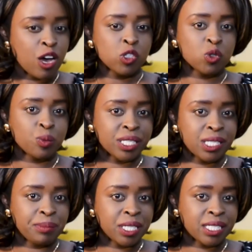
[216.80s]
So we're
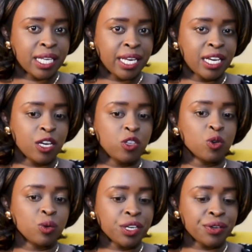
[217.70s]
simply saying,
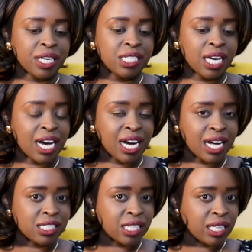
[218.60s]
you're creating a
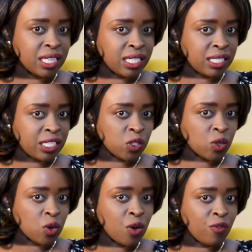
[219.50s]
culture in this season
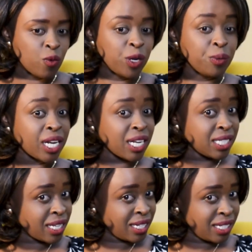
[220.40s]
of, when we are
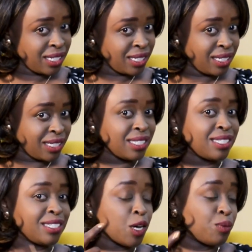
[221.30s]
uncertain, this
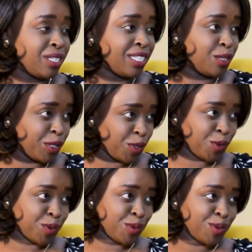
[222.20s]
is how we'll deal with
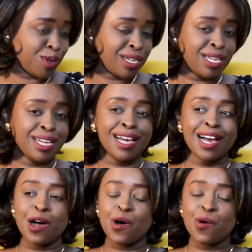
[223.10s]
you.
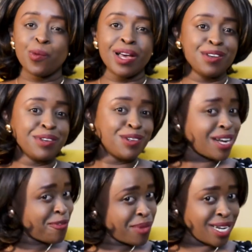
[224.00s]
When we don't
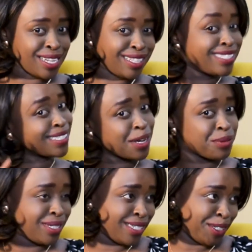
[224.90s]
have money, this is how
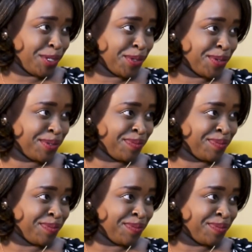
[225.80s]
we'll treat you.